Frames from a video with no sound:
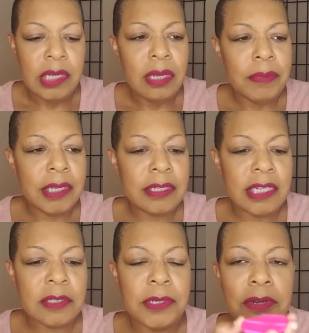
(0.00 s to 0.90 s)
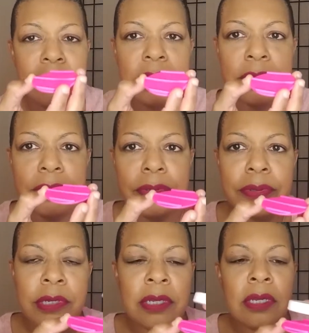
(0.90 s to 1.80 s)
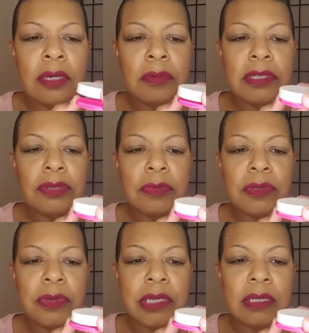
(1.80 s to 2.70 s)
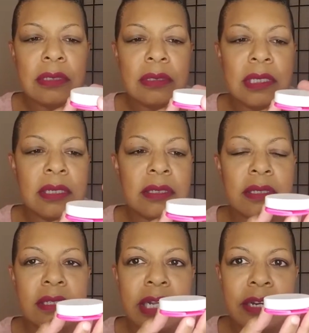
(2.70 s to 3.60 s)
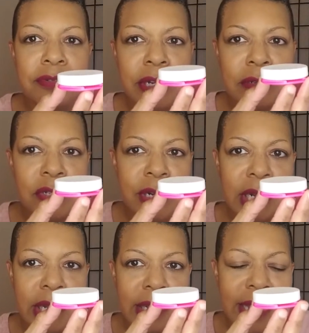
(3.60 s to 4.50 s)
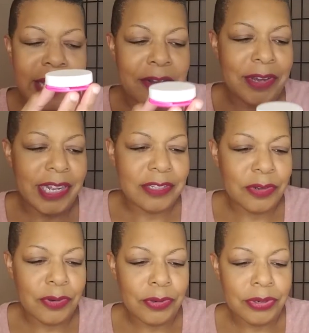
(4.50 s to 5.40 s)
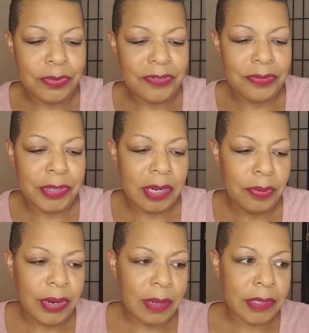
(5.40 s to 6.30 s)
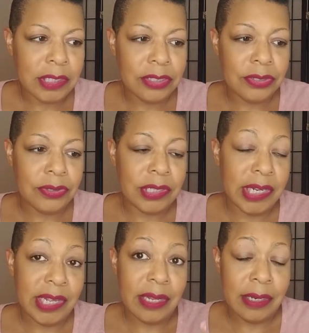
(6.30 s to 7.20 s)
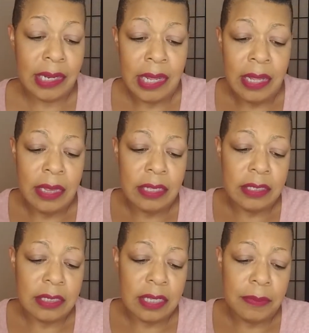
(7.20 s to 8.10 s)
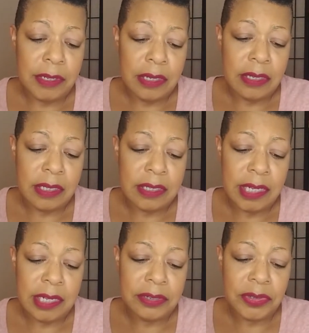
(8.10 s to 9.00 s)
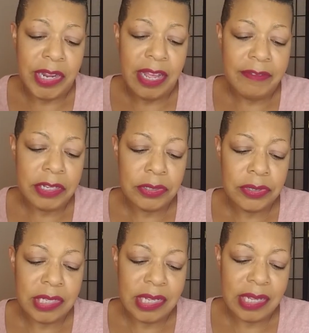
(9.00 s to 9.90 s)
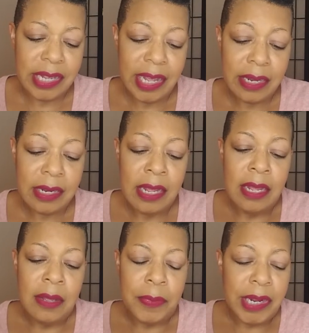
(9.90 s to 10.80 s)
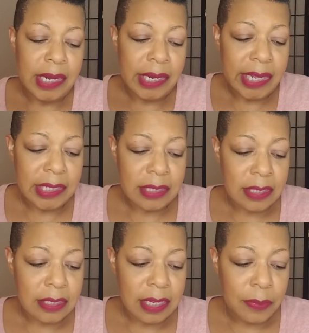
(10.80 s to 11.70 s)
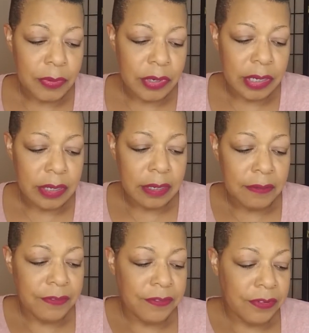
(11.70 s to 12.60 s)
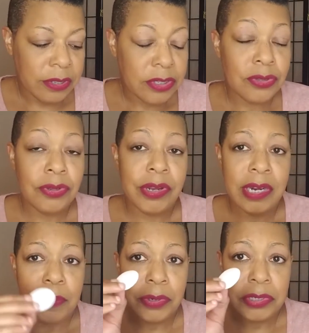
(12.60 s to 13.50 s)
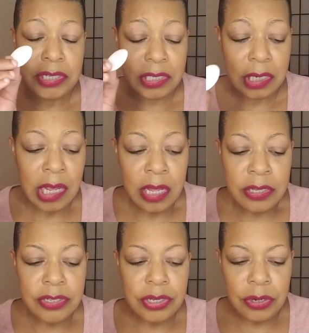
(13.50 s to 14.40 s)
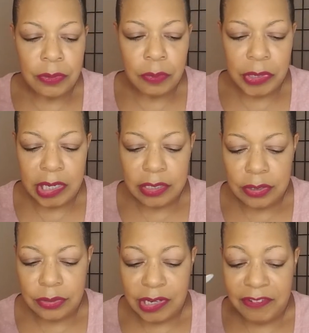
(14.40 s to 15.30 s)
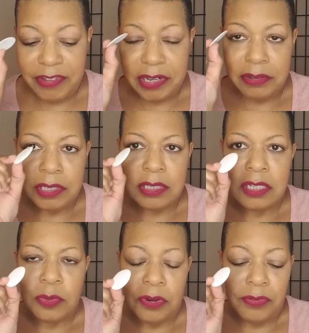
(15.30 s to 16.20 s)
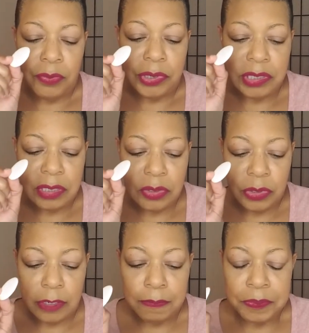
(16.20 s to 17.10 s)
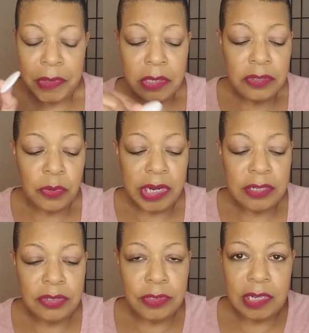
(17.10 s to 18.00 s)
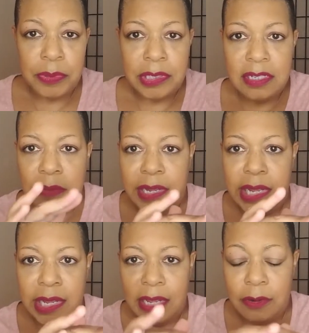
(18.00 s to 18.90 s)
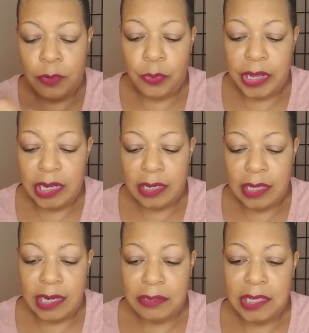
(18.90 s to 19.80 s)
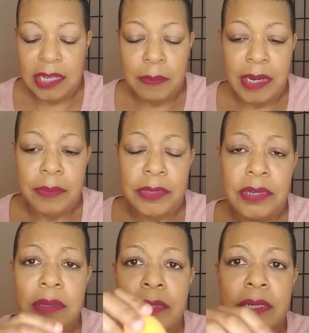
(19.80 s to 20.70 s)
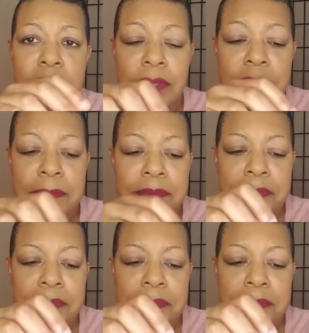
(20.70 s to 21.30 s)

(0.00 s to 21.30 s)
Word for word: because, as we all know, when soap is wet, it tends to slide around. So I like how it has the holder, but for me, I'll probably just use it in and then just keep it in the container. So I haven't used it yet, but I liked the sample enough to go ahead and purchase it. So what I do, and I found out this does work for brushes as well. So what I do is I'll put this in my hand, wet it, and I'll take my Beauty Blender,